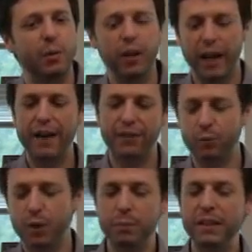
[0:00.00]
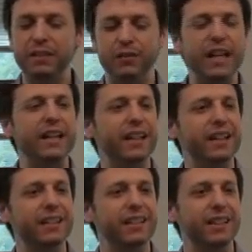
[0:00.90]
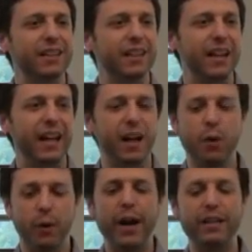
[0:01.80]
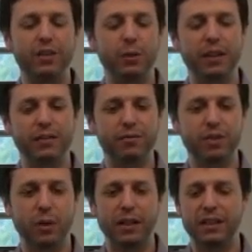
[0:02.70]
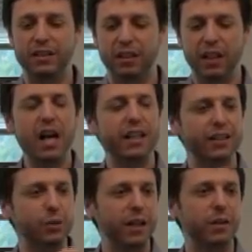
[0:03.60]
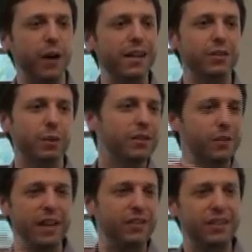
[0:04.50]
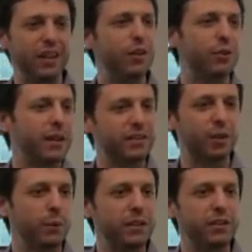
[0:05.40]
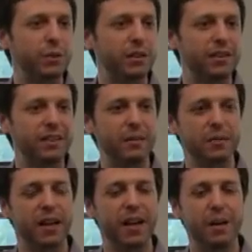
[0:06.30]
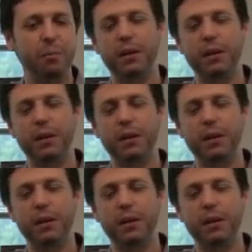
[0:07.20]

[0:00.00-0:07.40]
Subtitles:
well, I have this one piece of data and I want to write to it, so I need to lock it so I can write to it so that these other threads read to it at the same time.